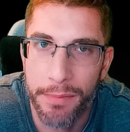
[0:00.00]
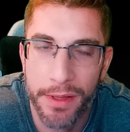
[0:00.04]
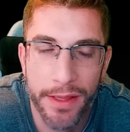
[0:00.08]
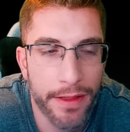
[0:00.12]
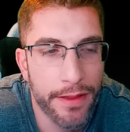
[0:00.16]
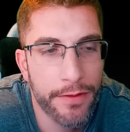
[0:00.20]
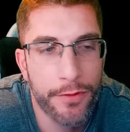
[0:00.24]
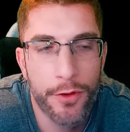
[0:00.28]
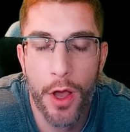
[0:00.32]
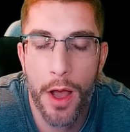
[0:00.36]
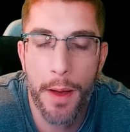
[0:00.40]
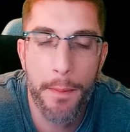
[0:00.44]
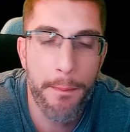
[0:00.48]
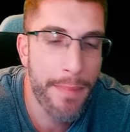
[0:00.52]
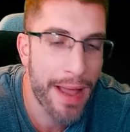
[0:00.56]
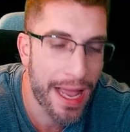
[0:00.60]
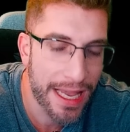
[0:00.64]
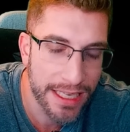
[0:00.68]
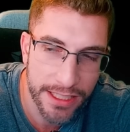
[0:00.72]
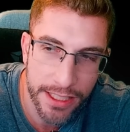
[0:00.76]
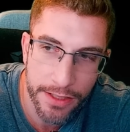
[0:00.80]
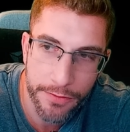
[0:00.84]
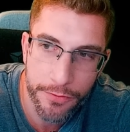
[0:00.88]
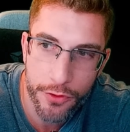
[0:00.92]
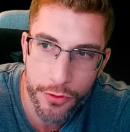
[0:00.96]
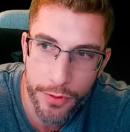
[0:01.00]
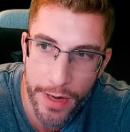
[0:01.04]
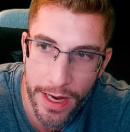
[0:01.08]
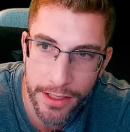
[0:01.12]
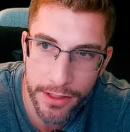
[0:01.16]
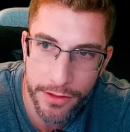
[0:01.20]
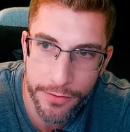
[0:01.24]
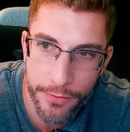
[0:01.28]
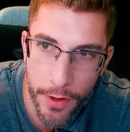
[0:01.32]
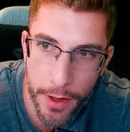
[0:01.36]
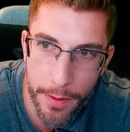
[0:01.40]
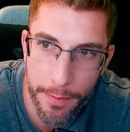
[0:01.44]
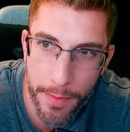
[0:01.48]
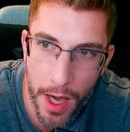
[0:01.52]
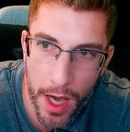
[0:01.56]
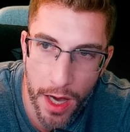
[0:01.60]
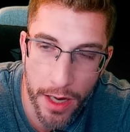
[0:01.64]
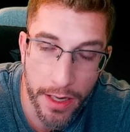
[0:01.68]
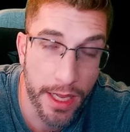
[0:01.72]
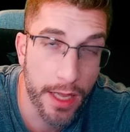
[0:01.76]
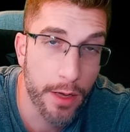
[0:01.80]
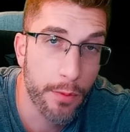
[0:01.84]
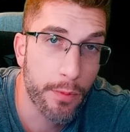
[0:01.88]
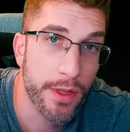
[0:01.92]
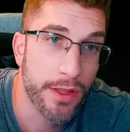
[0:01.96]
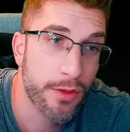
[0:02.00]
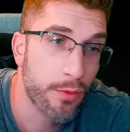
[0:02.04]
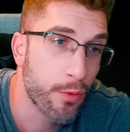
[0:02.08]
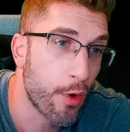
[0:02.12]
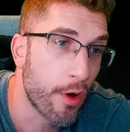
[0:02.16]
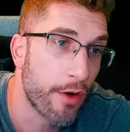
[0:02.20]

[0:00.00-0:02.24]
They've got a massive transfer market with,